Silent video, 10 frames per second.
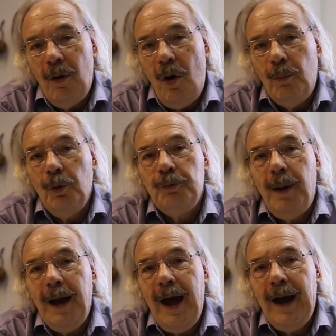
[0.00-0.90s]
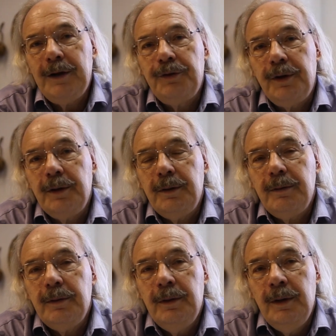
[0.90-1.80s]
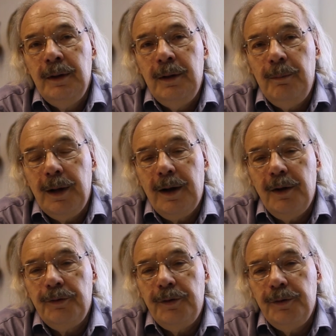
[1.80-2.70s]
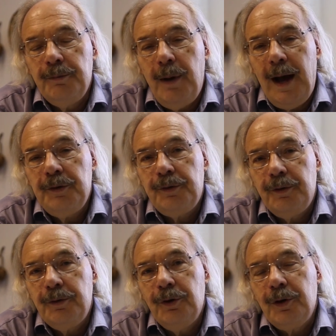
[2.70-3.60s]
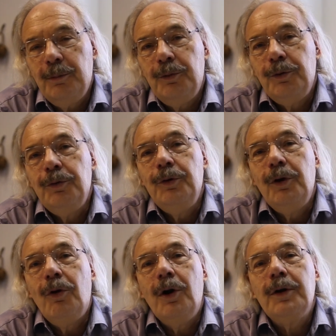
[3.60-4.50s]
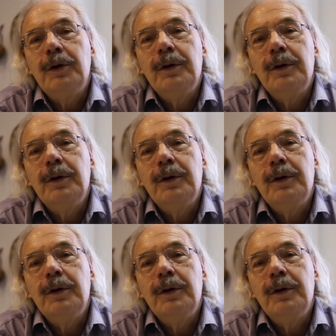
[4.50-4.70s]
almost by accident, because his master took him to New York